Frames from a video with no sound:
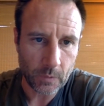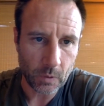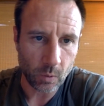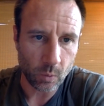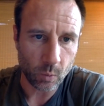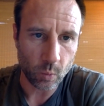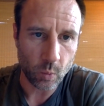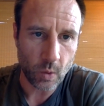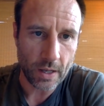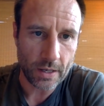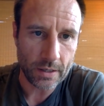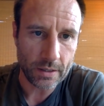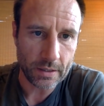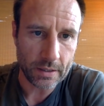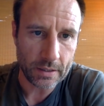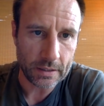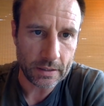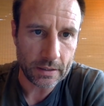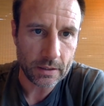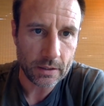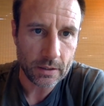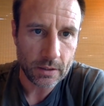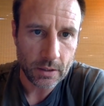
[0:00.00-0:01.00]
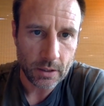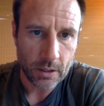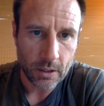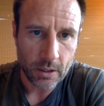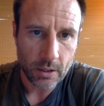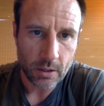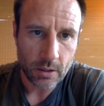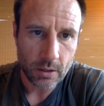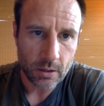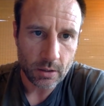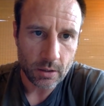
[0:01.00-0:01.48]
Wendy.
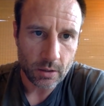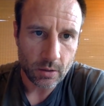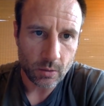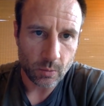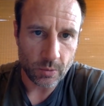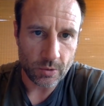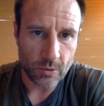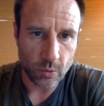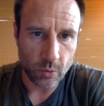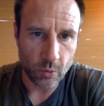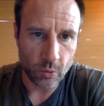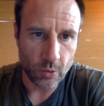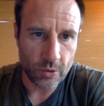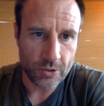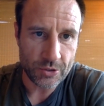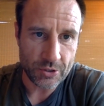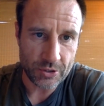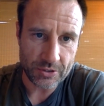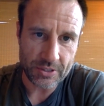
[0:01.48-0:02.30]
Who is